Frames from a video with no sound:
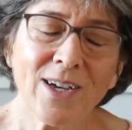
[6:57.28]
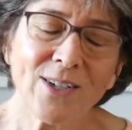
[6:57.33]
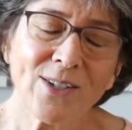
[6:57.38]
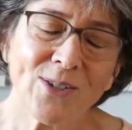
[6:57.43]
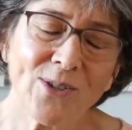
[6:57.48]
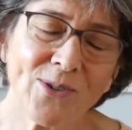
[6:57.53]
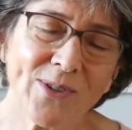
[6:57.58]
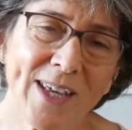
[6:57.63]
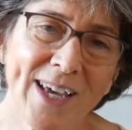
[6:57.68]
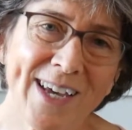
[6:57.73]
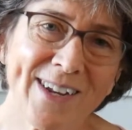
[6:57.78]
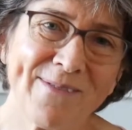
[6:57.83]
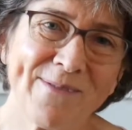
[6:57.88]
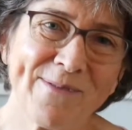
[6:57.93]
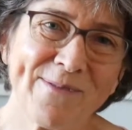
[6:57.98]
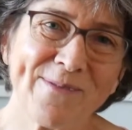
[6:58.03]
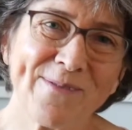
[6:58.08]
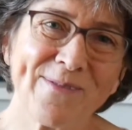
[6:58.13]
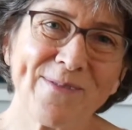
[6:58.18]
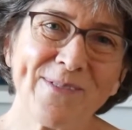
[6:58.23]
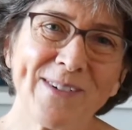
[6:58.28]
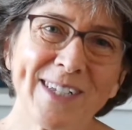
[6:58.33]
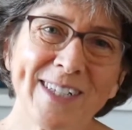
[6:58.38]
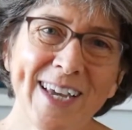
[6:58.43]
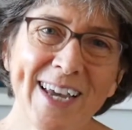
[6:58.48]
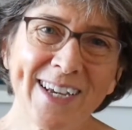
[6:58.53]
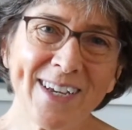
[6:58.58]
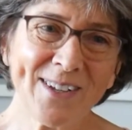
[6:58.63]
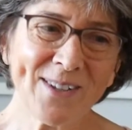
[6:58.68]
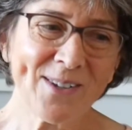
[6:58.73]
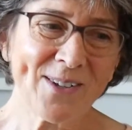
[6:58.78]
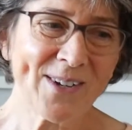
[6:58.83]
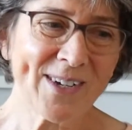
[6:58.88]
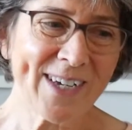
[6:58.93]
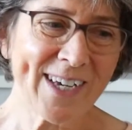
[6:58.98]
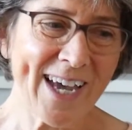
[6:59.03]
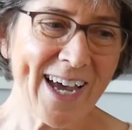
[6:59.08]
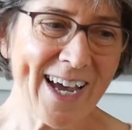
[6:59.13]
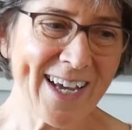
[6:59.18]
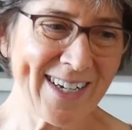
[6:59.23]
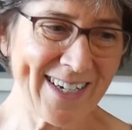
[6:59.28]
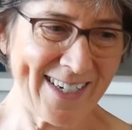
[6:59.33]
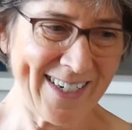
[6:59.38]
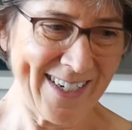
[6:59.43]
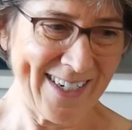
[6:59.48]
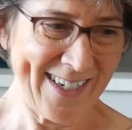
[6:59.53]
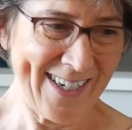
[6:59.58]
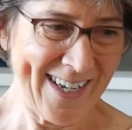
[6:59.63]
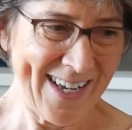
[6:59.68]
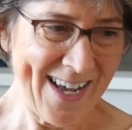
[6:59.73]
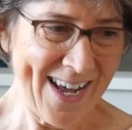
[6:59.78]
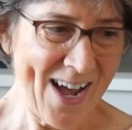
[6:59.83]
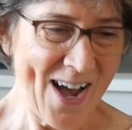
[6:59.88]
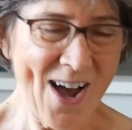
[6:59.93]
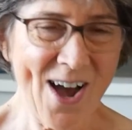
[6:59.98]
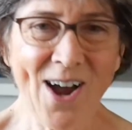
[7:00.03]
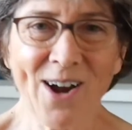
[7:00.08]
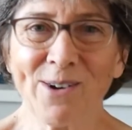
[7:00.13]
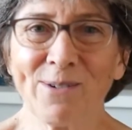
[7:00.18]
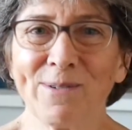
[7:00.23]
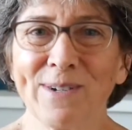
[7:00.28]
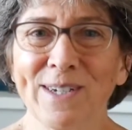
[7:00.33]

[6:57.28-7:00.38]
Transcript: So then we take a look at our